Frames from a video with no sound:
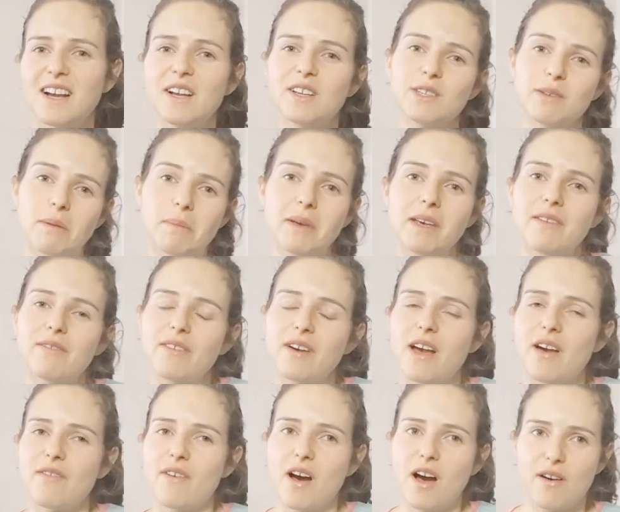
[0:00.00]
Maybe if I
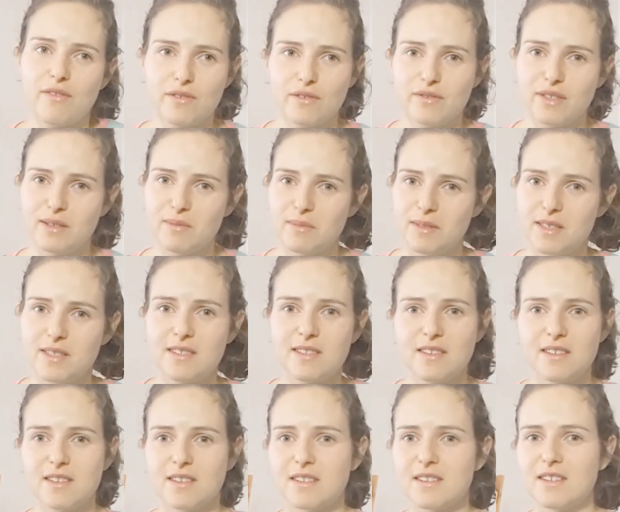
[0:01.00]
have half of them this
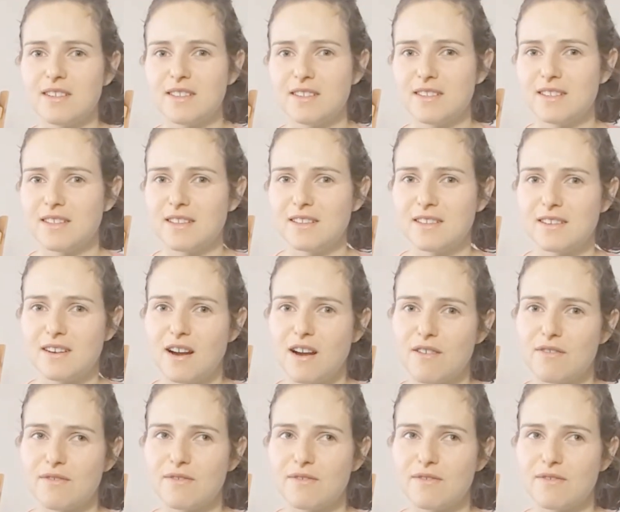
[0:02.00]
year and another half